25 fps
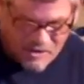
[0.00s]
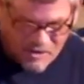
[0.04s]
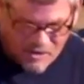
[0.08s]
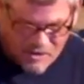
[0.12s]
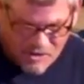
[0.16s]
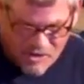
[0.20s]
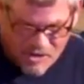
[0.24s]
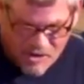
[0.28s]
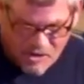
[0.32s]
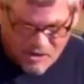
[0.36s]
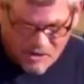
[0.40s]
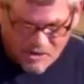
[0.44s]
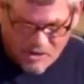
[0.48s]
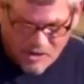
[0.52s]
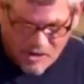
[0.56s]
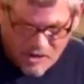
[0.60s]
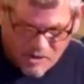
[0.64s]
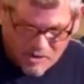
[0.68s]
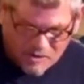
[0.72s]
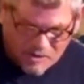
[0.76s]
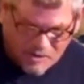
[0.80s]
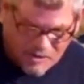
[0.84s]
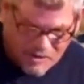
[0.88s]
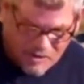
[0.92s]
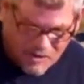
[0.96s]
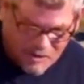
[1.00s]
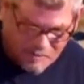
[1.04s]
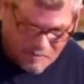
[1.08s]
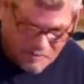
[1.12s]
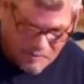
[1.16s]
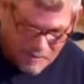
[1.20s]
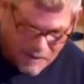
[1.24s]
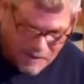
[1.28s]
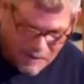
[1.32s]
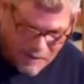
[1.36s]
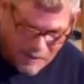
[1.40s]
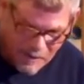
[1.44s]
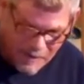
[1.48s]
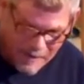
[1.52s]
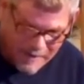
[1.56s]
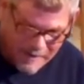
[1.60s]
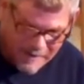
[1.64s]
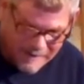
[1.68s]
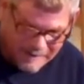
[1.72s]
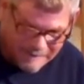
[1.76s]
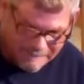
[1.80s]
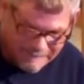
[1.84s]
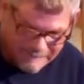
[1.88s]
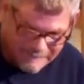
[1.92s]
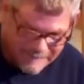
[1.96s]
your your toes will turn blue,
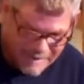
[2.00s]
and